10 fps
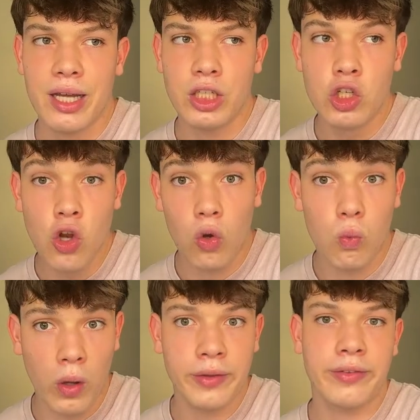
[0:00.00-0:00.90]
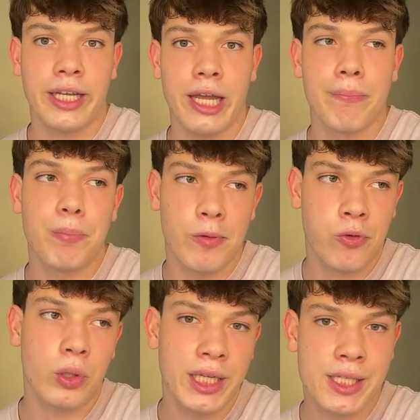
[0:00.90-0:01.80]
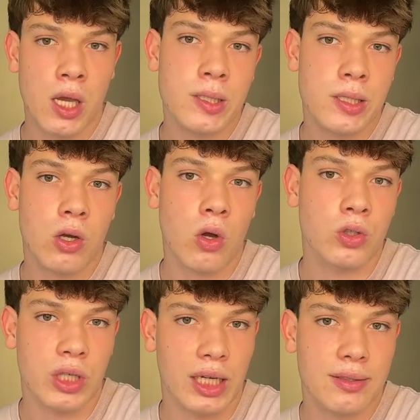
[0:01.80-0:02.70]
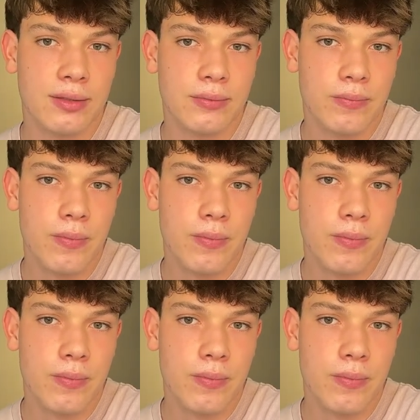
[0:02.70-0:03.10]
in not wanting him before he signs the contract.